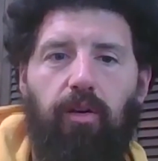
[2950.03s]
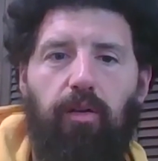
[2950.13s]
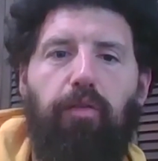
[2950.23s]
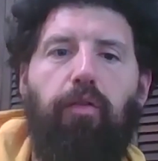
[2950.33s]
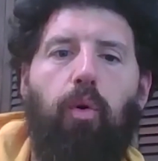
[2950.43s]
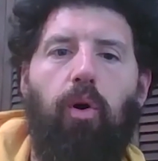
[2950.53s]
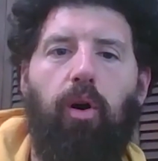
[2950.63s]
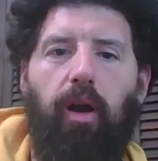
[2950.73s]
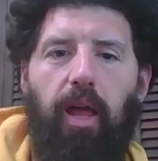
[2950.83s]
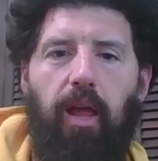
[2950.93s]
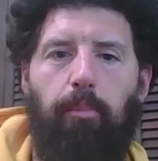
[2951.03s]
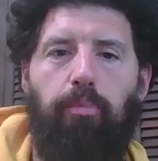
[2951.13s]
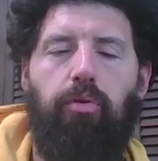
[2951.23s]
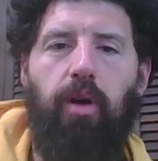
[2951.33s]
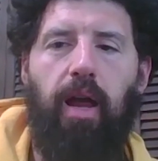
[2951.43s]
for a
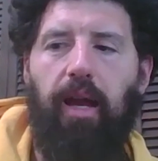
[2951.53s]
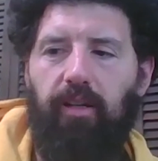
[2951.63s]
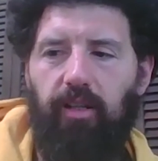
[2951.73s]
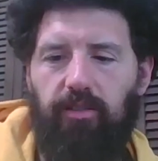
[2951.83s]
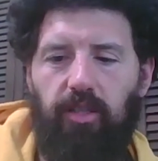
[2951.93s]
practice